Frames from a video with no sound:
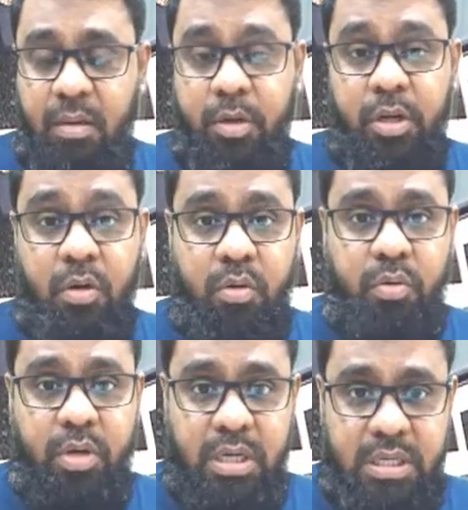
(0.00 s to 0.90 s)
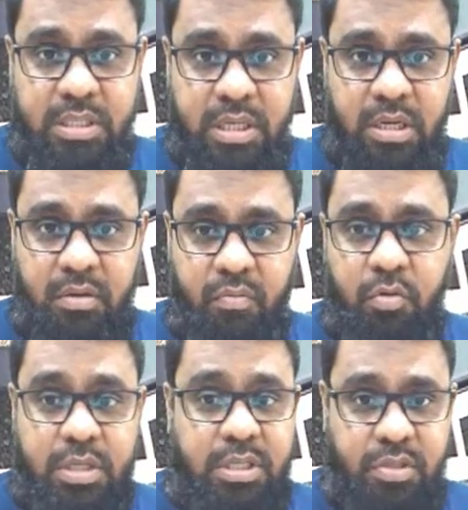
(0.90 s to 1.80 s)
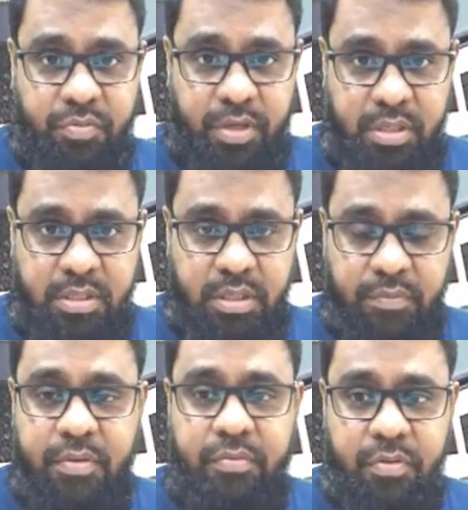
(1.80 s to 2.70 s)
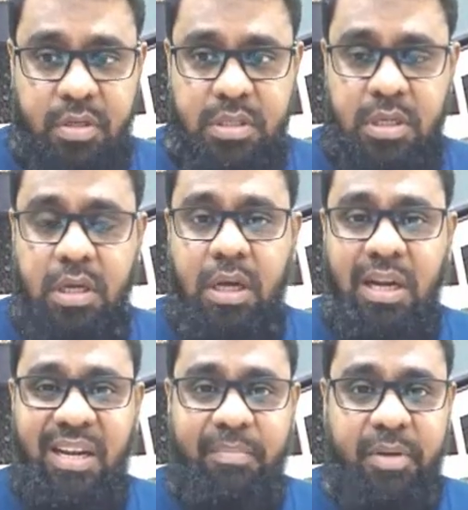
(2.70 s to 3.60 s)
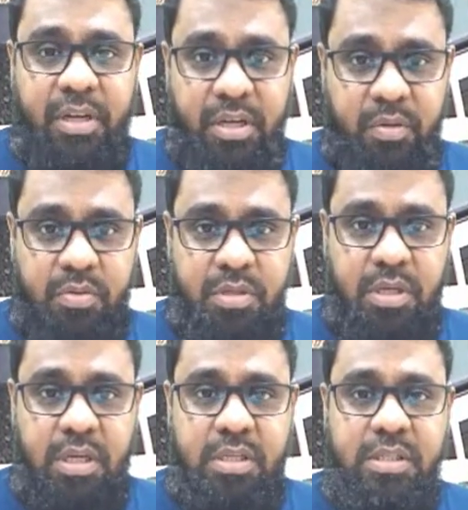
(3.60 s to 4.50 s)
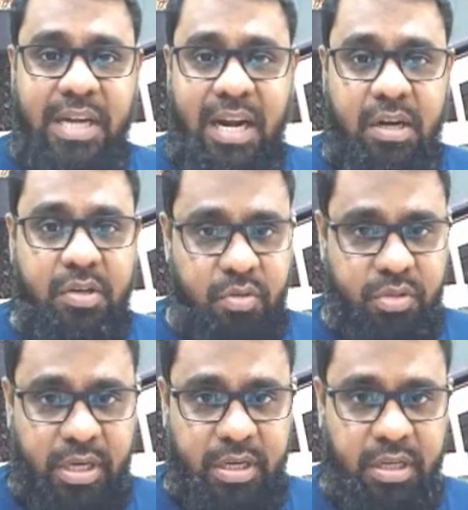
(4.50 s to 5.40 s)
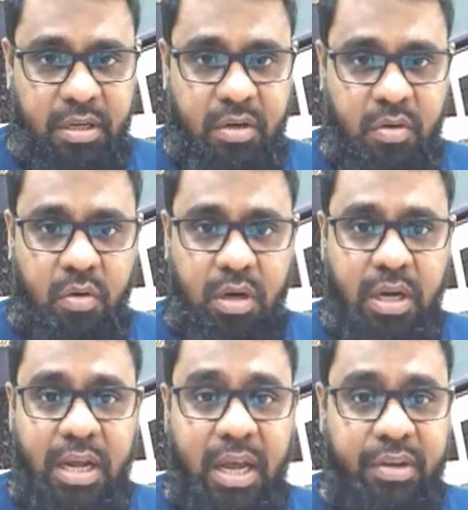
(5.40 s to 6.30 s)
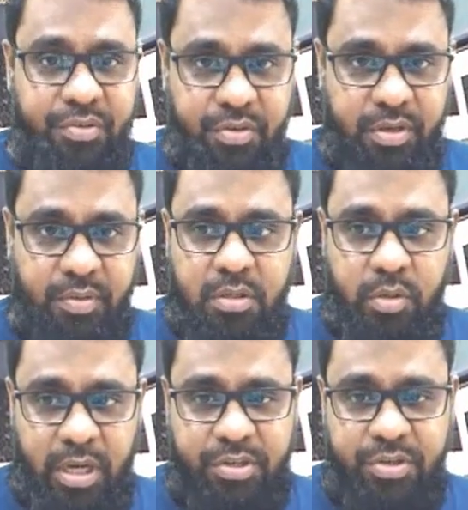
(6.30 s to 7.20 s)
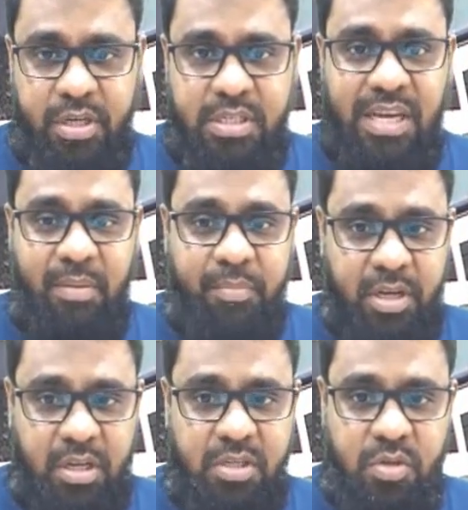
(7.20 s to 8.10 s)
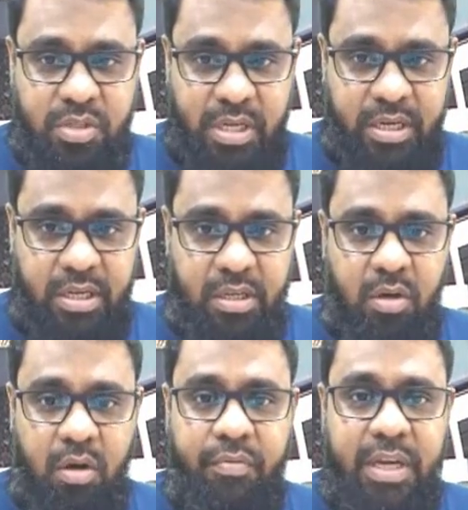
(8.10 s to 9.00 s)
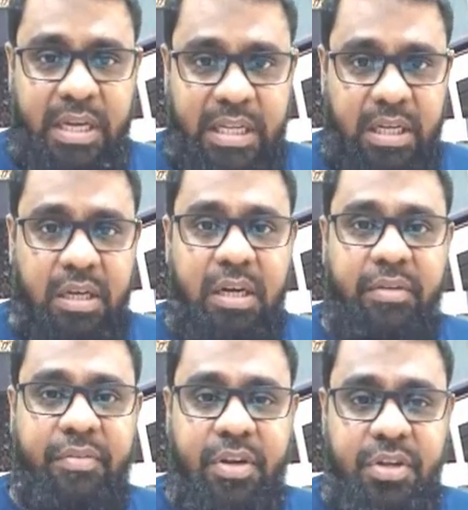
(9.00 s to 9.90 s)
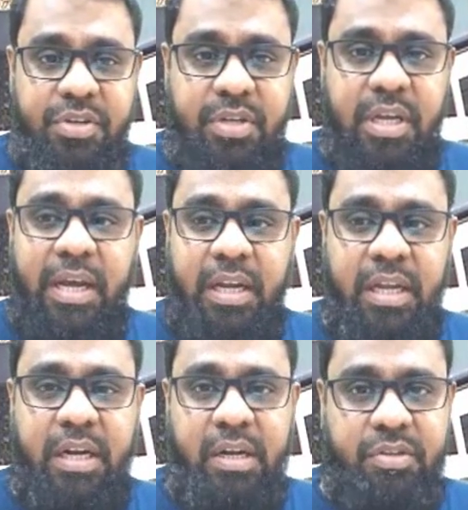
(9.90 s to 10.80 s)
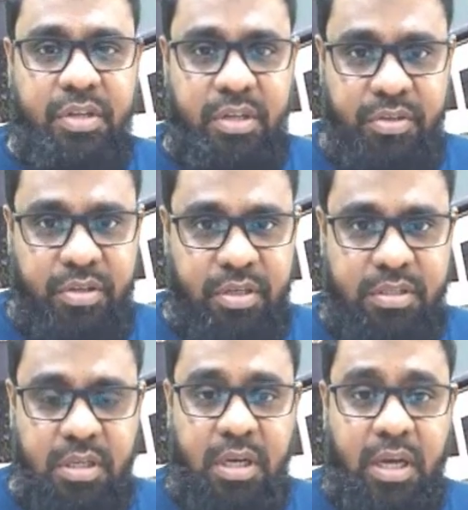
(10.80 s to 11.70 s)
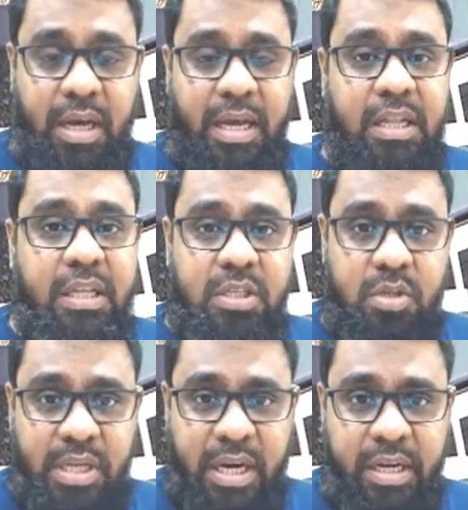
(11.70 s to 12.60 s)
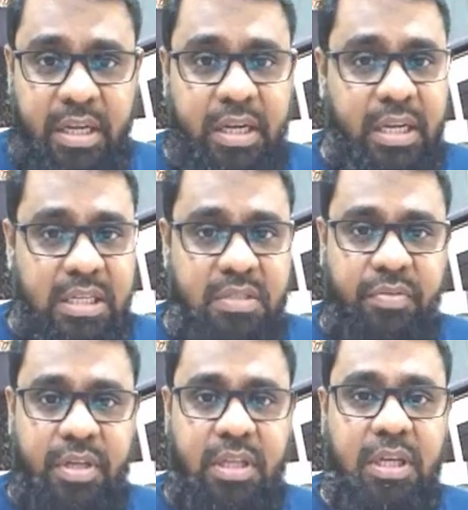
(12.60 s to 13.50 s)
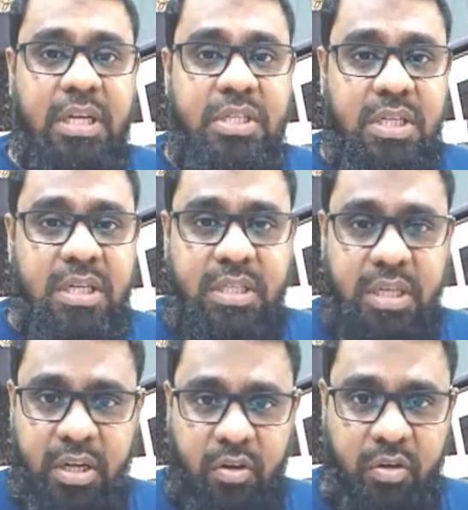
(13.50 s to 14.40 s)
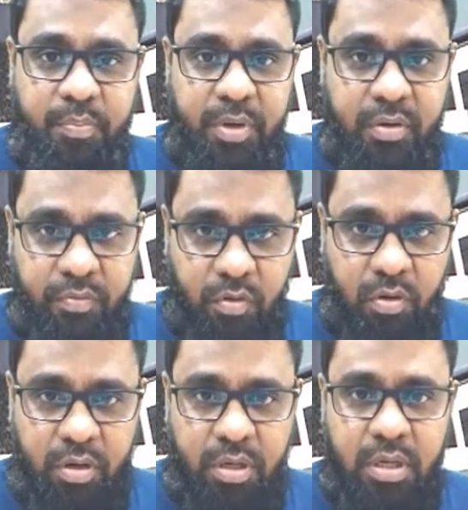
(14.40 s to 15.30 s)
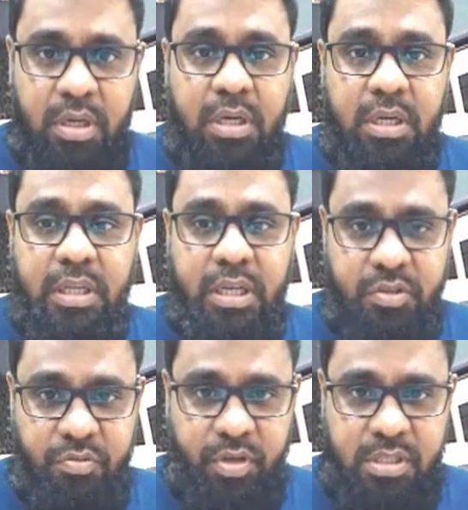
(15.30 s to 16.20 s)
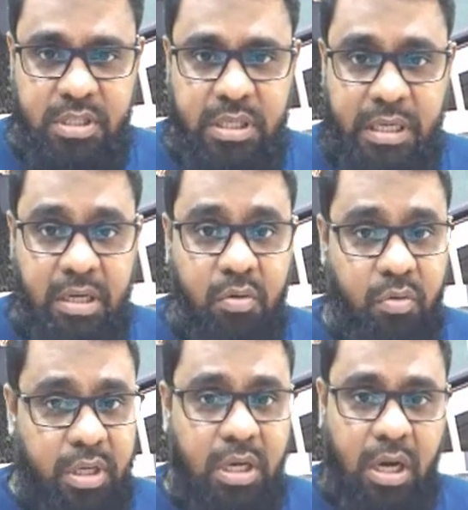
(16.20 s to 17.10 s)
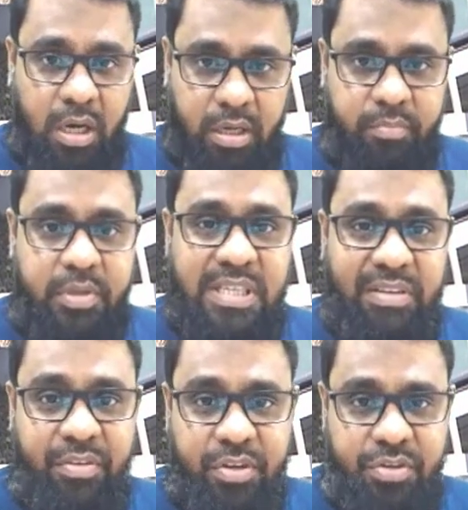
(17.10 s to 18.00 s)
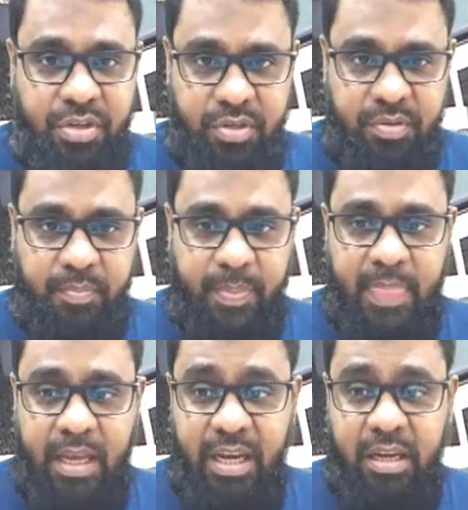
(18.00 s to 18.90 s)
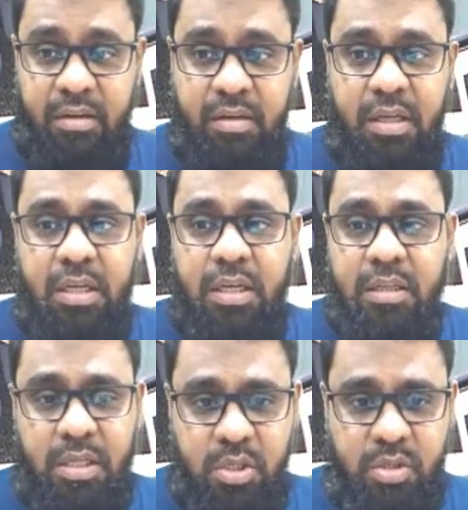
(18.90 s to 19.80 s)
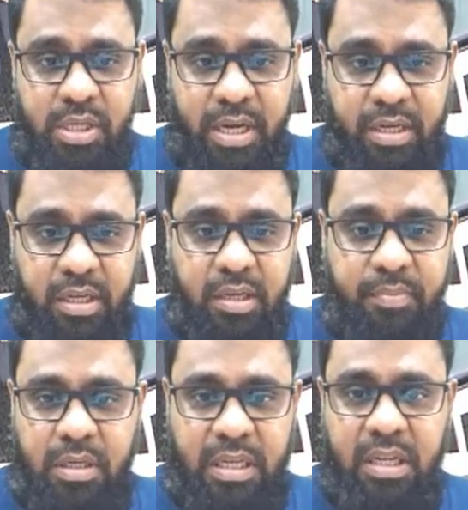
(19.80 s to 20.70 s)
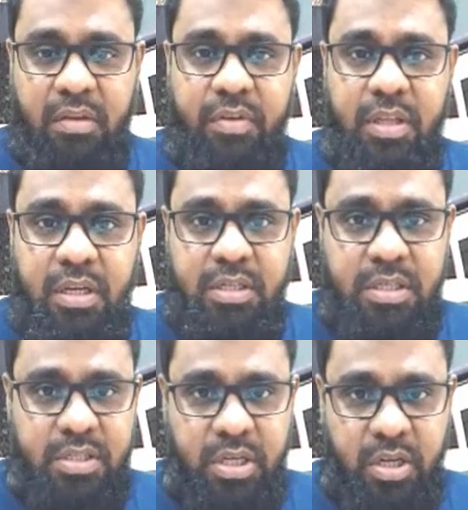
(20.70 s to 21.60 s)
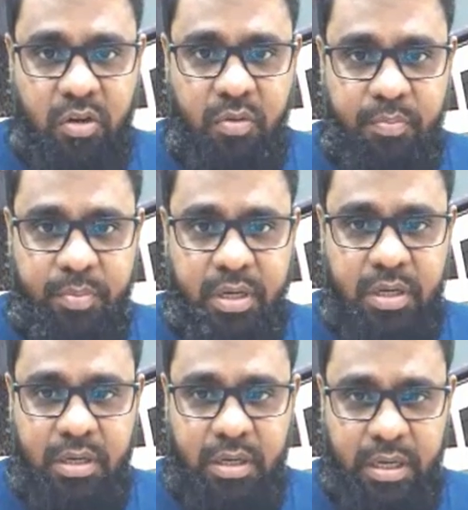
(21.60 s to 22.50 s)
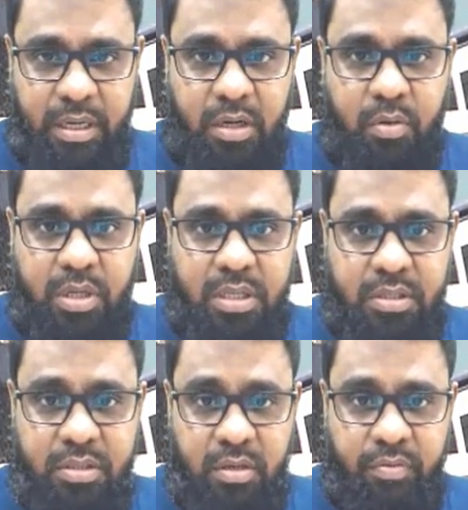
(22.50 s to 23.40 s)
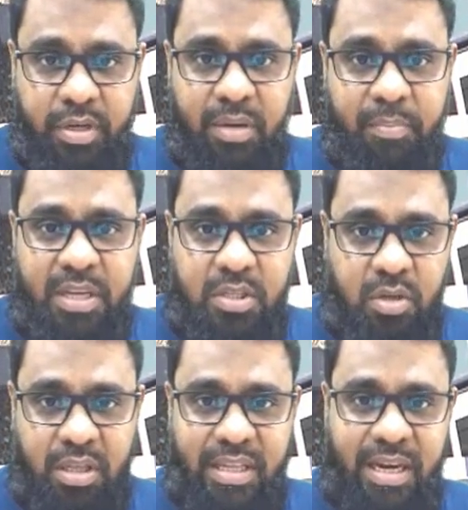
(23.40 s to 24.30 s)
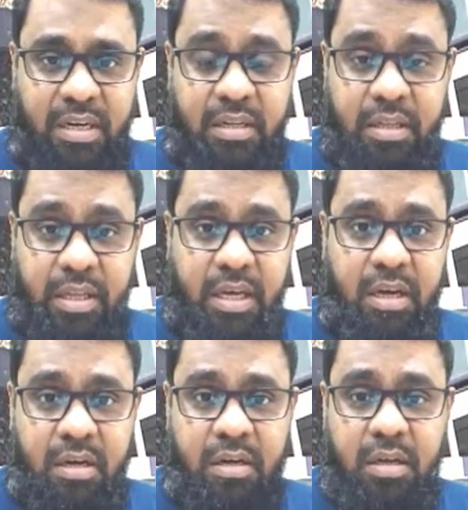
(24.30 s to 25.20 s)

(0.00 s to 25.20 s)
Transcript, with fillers: But in order to understand what is HVAC, first let me introduce a standard society called ASHRAE. So ASHRAE is the American Society of Heating, Ventilation and Air Conditioning Engineers, and this society deals with research and development for the HVAC, including means refrigeration, and this society dealing with research and development including the survey, and based on that they are